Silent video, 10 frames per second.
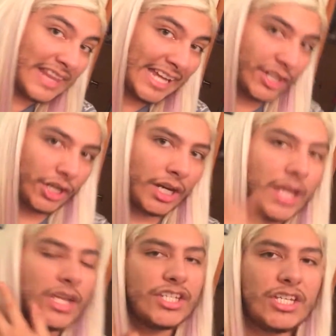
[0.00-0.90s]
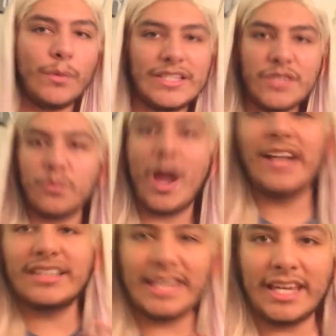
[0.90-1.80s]
lighter. She wasn't
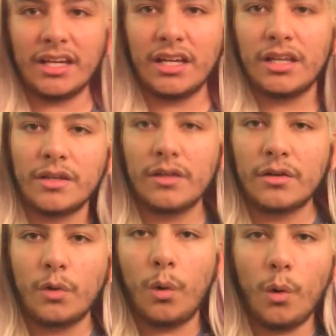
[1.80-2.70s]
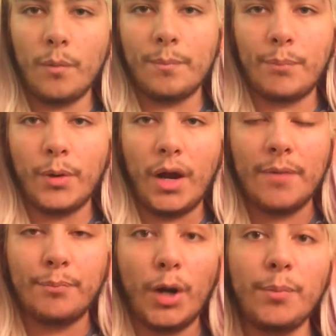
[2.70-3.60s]
rocking
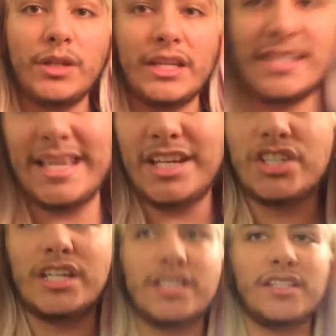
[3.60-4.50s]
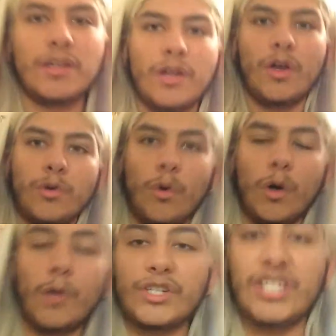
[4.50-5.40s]
purple extensions,
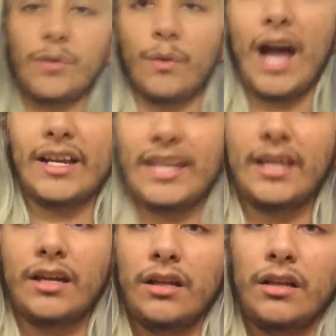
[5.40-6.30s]
nor was she rocking